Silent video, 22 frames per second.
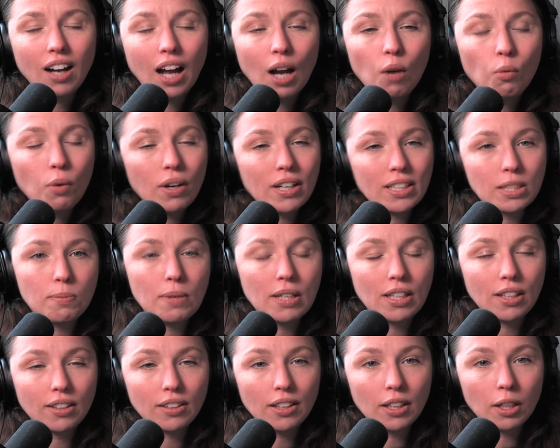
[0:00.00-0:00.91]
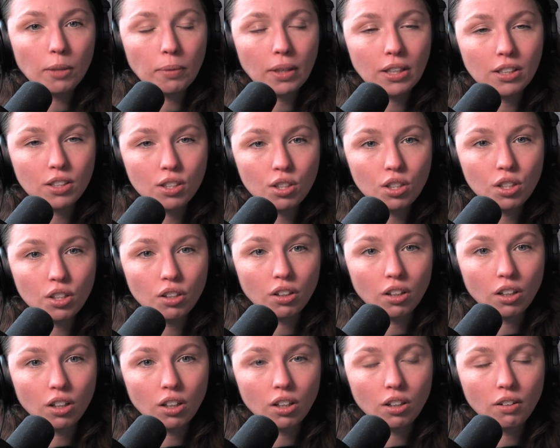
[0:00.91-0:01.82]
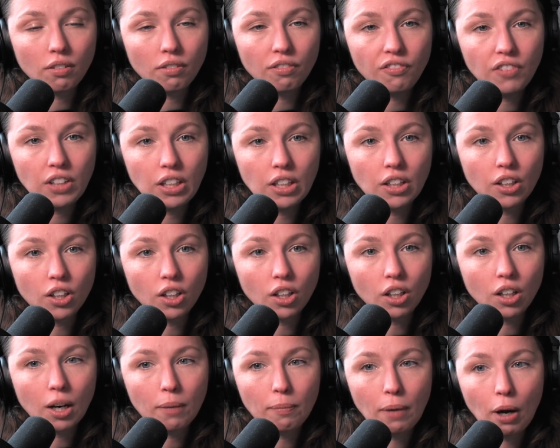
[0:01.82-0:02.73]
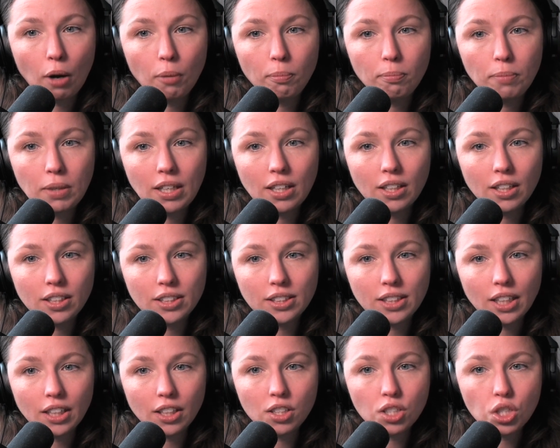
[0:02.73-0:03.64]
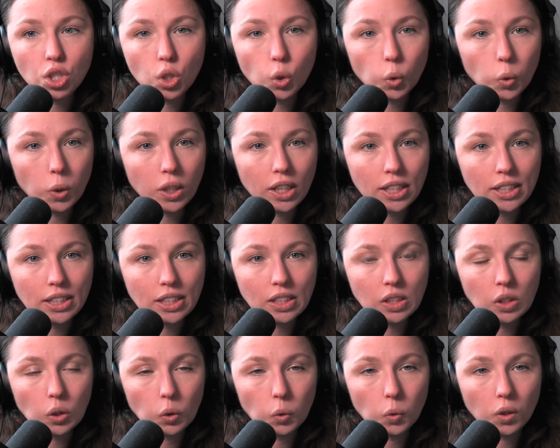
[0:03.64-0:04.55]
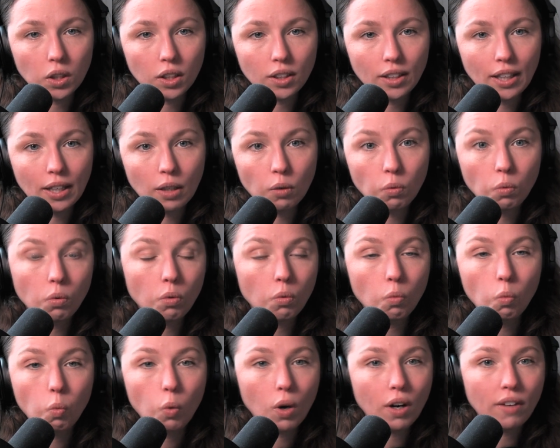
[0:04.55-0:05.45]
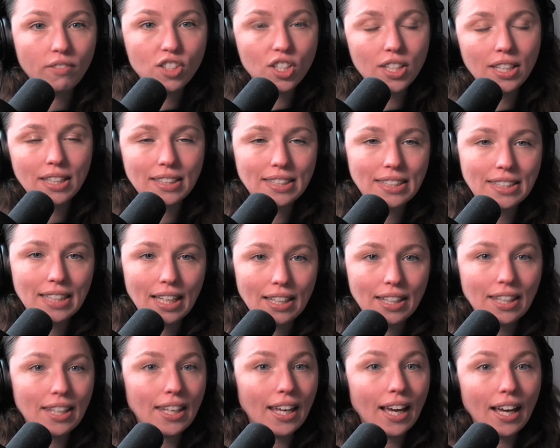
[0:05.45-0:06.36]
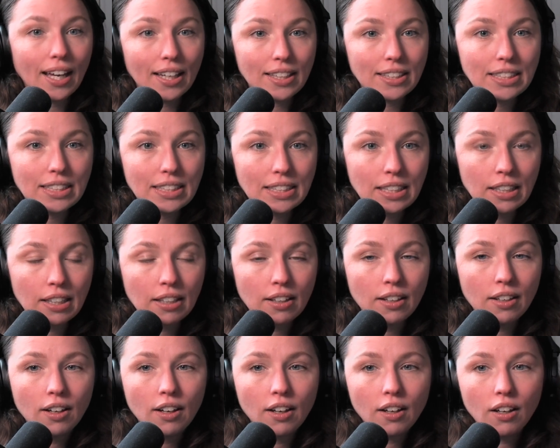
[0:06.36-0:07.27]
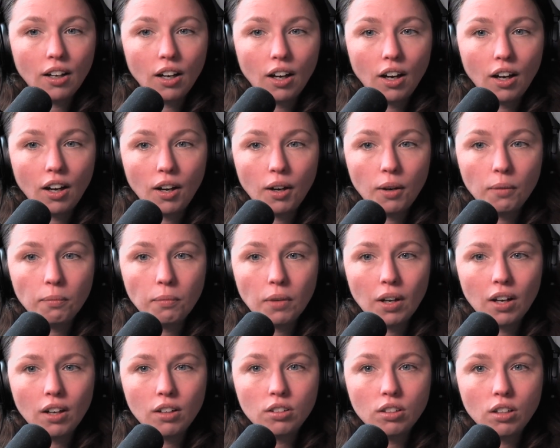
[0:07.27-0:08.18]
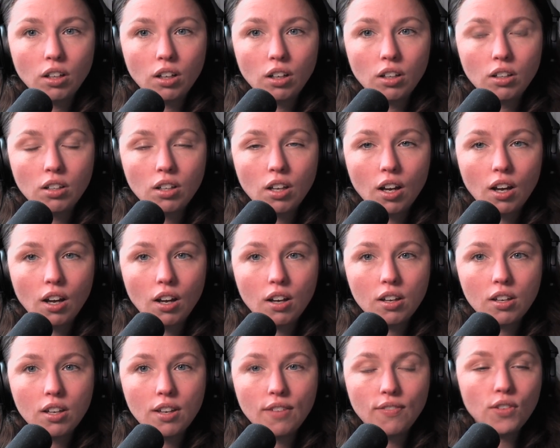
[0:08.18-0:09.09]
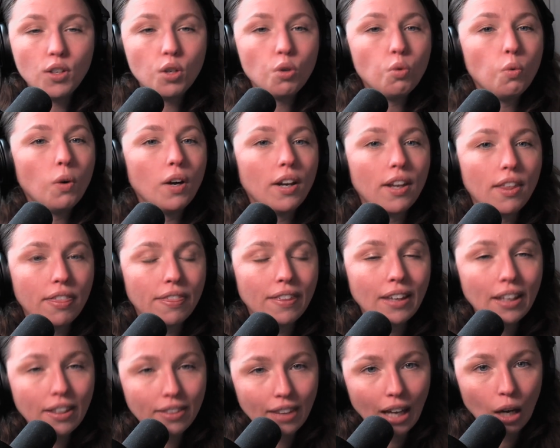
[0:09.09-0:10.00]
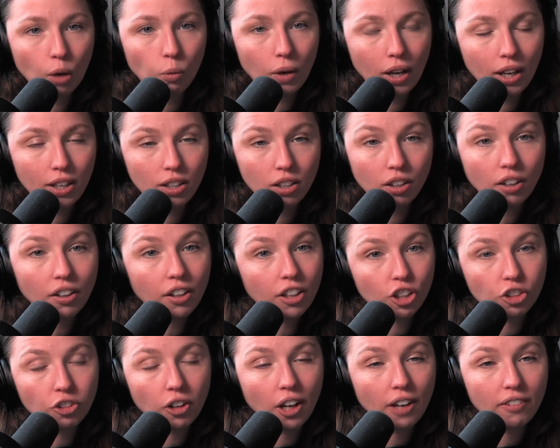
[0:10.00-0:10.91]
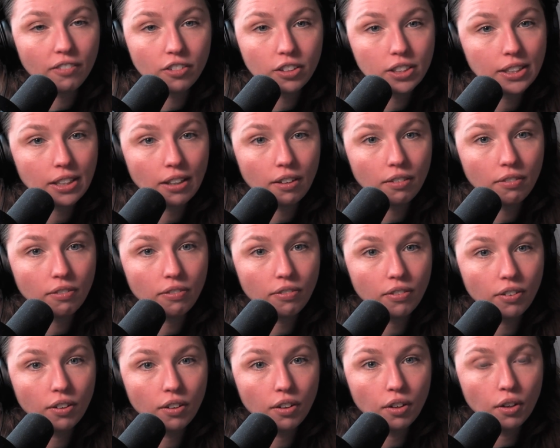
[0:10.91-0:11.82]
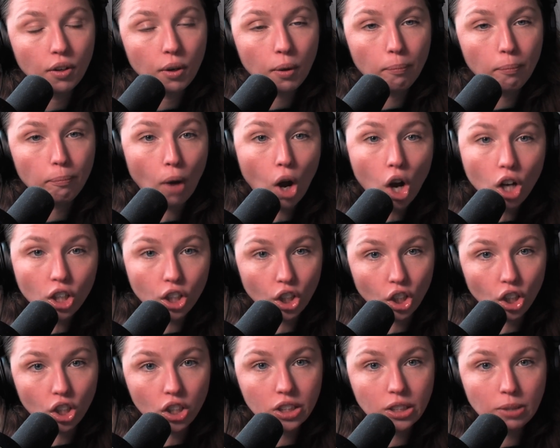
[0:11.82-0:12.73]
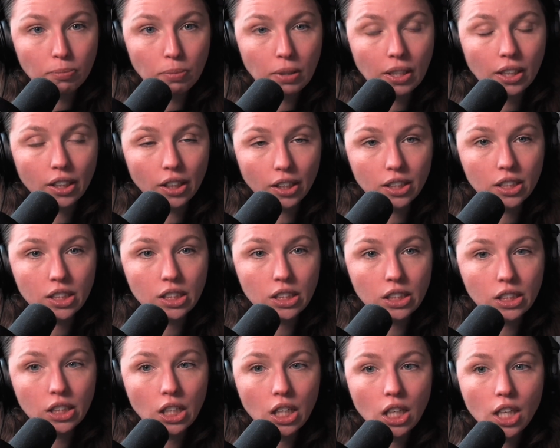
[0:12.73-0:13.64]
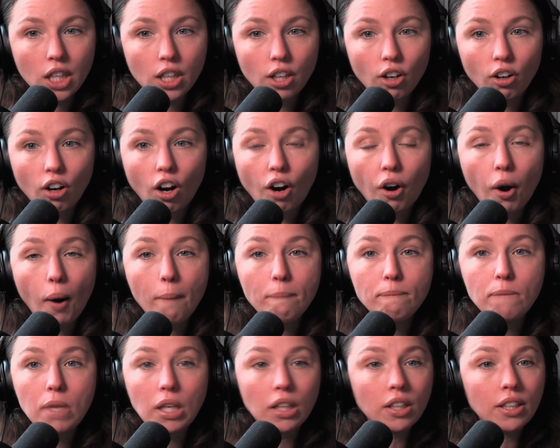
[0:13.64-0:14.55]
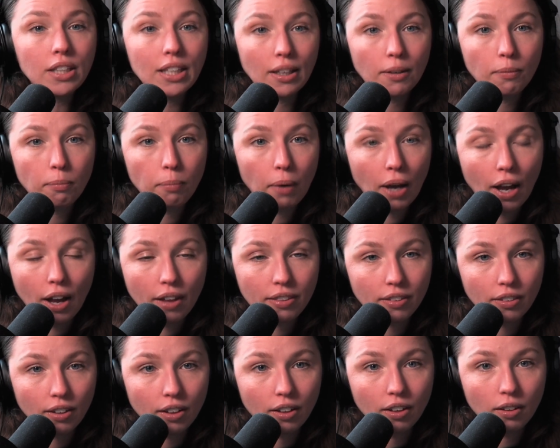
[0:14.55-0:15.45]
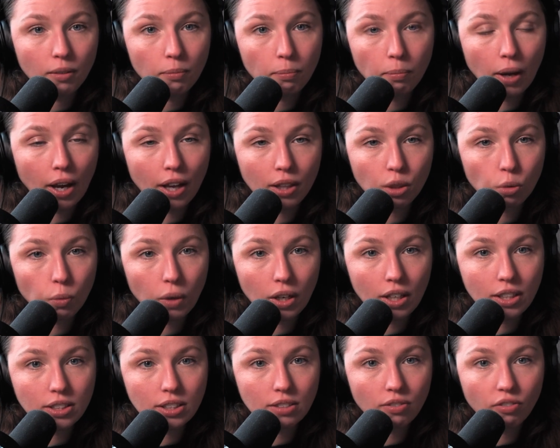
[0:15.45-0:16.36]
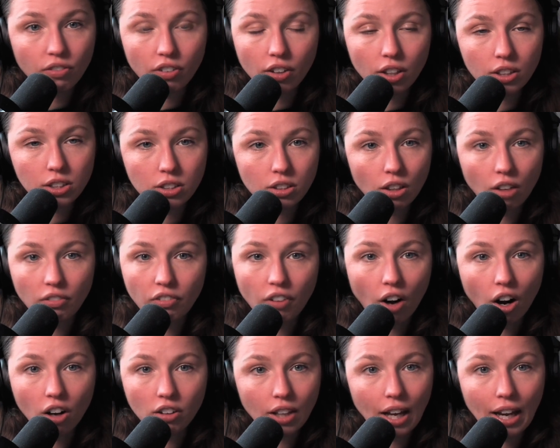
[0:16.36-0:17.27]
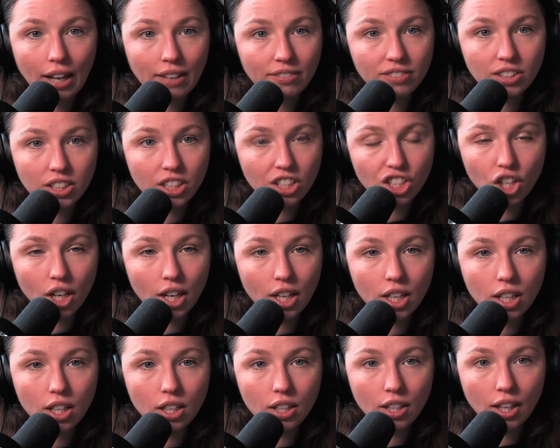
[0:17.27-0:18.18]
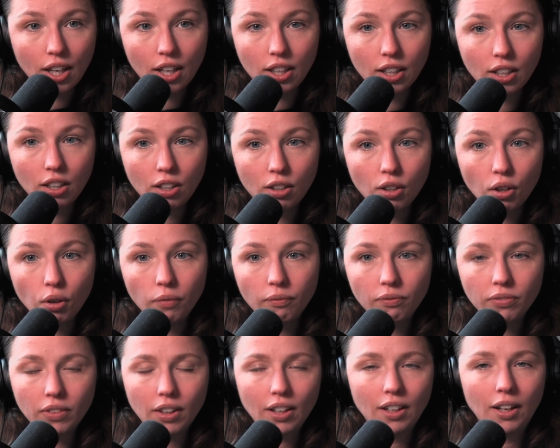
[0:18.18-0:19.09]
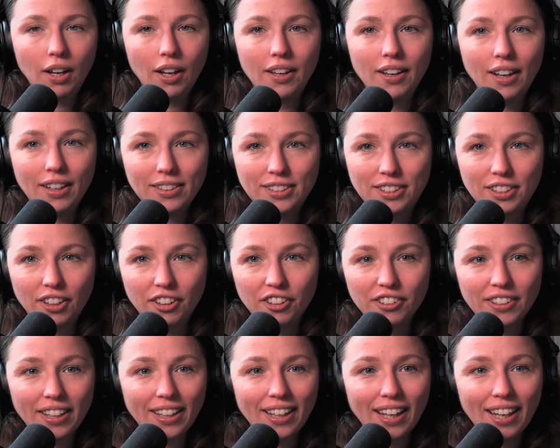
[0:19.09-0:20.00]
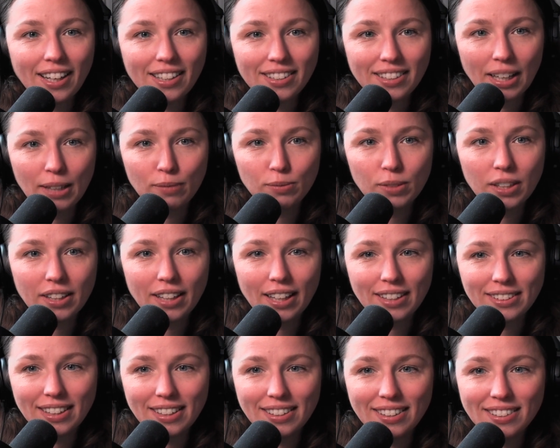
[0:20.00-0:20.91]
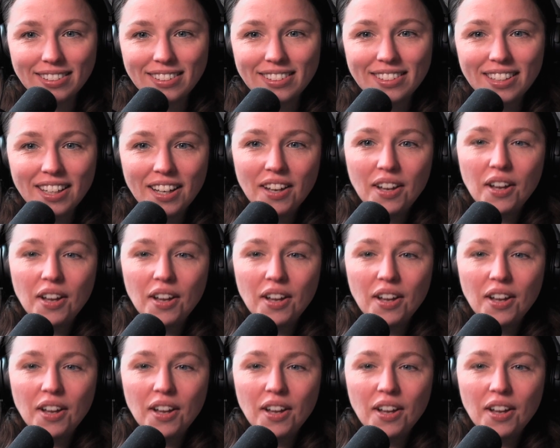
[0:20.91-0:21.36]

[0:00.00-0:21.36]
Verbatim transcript: I want to speak a little bit to your fear about being a second choice or like what if she had said yes? Right. Um if you want to think that way, you're going to drive yourself bonkers because there are a million path pathways for us for our lives to cha- take for you know sure. i stuttered like eight times in that sentence